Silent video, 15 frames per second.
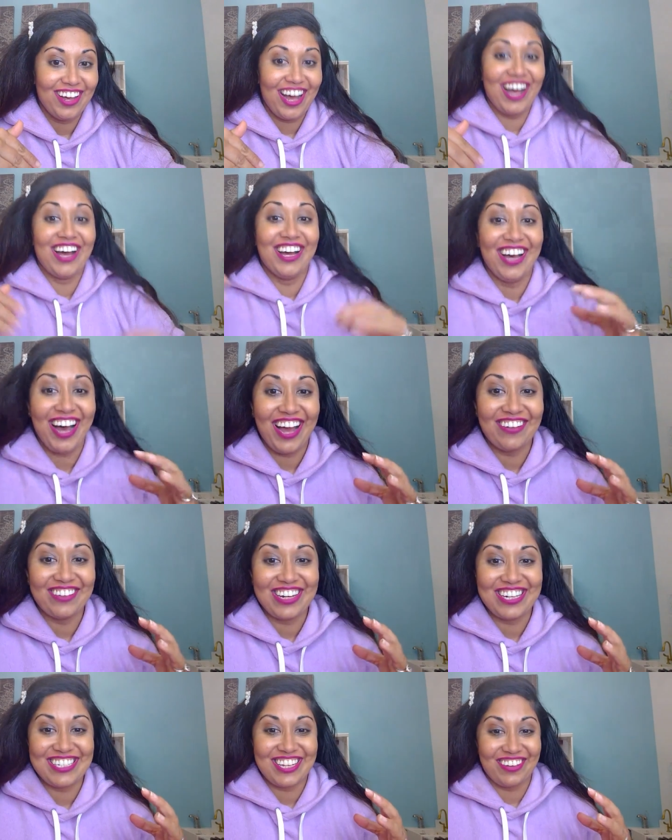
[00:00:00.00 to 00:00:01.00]
I'm
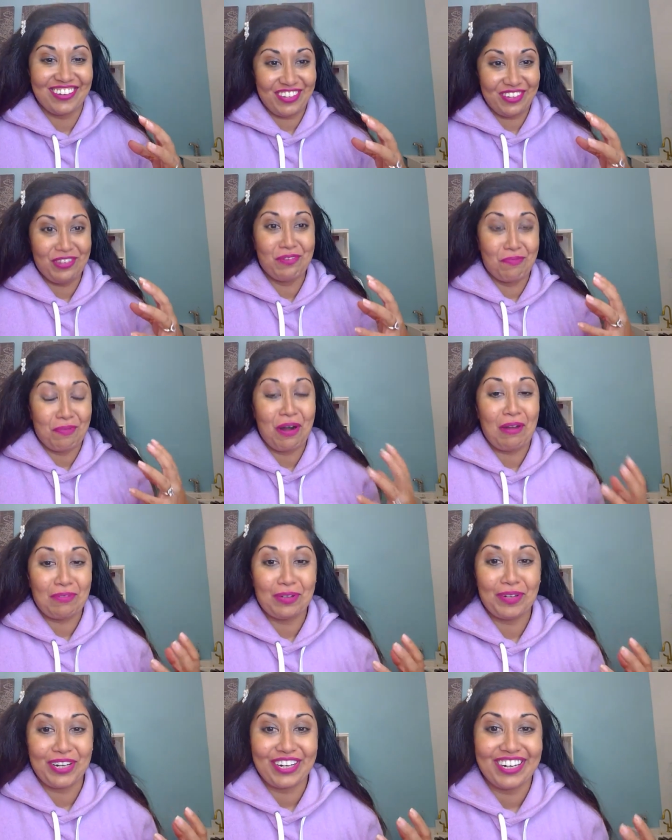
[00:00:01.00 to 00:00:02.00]
going to tell you, you
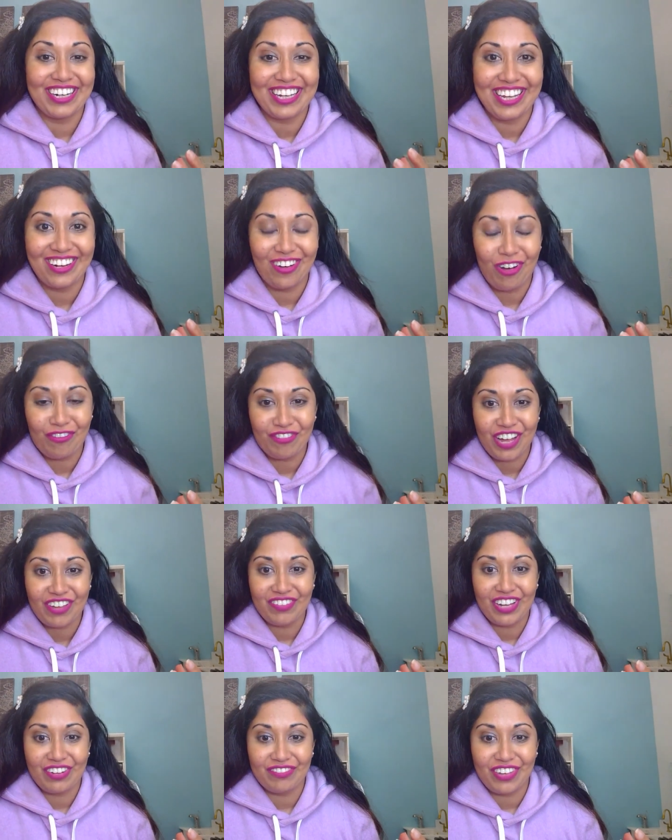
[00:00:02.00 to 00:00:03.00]
probably are going to get all five
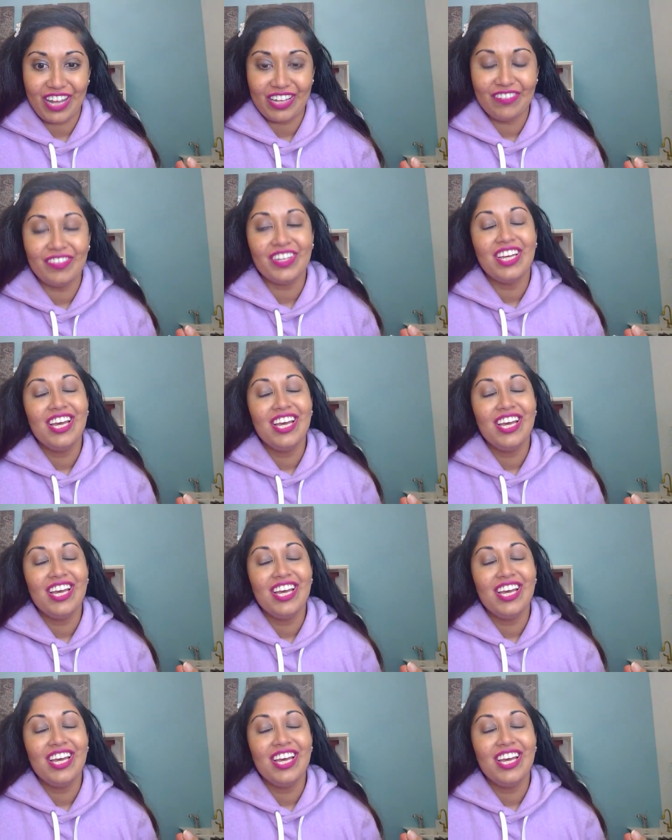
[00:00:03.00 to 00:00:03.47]
out of five